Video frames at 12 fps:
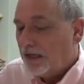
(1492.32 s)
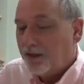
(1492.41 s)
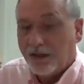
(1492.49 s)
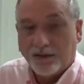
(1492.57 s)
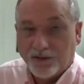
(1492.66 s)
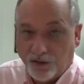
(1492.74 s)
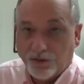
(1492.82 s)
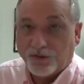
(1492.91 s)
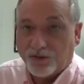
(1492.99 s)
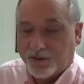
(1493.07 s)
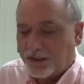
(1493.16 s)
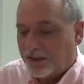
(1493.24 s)
And it's
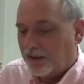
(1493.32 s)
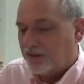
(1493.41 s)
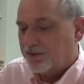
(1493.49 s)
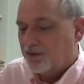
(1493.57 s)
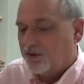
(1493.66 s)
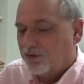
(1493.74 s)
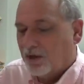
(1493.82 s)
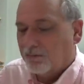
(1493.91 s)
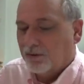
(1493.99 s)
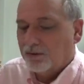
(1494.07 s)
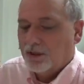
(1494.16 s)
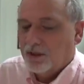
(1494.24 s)
users that get us in
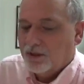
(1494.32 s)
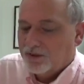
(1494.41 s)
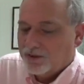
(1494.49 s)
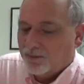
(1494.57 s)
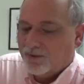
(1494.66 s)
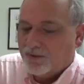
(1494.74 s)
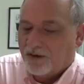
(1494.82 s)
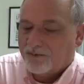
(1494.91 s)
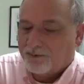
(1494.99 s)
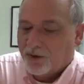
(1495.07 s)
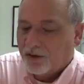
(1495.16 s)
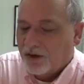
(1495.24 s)
trouble. So our
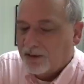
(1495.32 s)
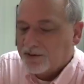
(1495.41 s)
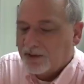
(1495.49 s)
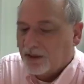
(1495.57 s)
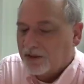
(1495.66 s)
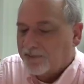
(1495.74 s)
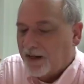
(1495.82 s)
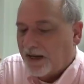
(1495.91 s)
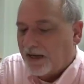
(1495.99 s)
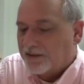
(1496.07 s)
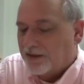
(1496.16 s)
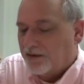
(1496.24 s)
program starts by
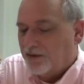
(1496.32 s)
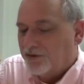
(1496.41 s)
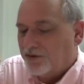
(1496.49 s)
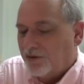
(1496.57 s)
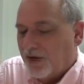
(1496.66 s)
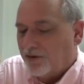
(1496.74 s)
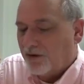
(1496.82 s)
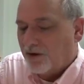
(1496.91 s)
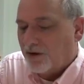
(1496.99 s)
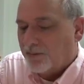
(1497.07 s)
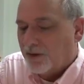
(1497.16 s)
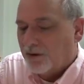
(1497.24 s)
asking the user to enter a
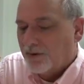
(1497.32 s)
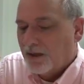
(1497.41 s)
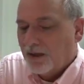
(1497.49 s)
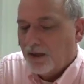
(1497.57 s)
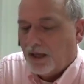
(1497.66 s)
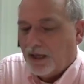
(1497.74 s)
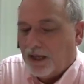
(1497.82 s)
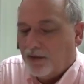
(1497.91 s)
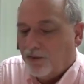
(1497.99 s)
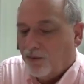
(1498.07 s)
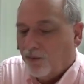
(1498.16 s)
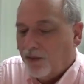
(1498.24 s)
number,
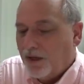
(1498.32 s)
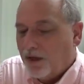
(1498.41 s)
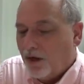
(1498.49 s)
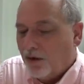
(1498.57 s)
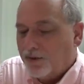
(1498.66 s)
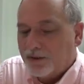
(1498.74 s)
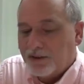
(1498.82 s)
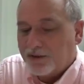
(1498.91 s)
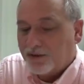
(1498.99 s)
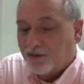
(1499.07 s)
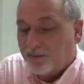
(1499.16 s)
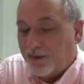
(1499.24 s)
And we know that
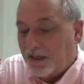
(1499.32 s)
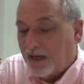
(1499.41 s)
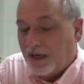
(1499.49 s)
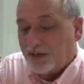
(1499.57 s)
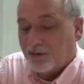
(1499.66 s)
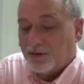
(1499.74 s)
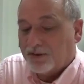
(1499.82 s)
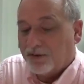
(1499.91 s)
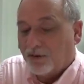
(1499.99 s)
this could be dangerous.